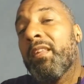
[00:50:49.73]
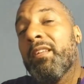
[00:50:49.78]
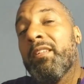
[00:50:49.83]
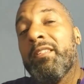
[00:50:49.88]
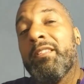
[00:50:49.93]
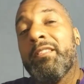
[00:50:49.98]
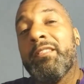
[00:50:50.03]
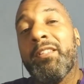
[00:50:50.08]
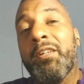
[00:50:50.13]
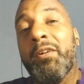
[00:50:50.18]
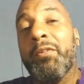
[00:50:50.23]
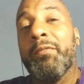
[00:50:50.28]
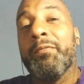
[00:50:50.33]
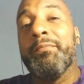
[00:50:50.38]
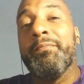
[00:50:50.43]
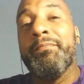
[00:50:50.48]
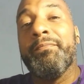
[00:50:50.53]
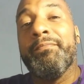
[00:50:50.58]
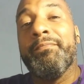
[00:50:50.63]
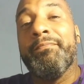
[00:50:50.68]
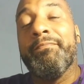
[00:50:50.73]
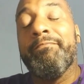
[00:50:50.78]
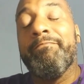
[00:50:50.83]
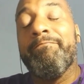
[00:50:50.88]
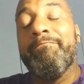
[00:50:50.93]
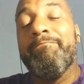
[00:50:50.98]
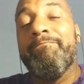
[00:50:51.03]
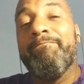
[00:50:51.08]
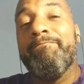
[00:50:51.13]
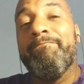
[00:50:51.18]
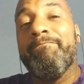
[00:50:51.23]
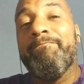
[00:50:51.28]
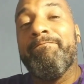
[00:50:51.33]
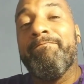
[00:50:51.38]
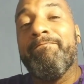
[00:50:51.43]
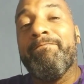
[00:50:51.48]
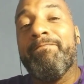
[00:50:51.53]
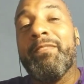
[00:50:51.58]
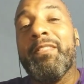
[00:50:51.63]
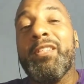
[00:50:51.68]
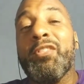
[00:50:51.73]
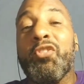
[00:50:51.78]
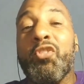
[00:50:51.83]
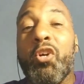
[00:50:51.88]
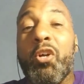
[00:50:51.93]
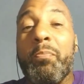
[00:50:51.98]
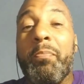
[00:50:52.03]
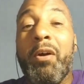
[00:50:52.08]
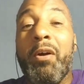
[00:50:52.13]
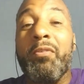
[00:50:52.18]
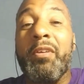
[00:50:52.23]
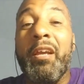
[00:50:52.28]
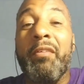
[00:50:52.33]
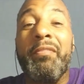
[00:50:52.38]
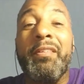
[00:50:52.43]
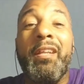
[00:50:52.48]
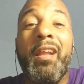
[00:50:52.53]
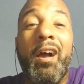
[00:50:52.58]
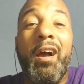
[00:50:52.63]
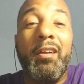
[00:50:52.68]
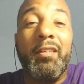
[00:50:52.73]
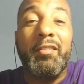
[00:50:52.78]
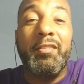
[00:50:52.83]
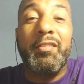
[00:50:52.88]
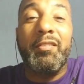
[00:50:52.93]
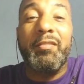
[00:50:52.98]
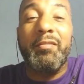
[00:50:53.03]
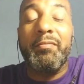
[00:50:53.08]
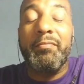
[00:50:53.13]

So, let's talk about Kevin Knox.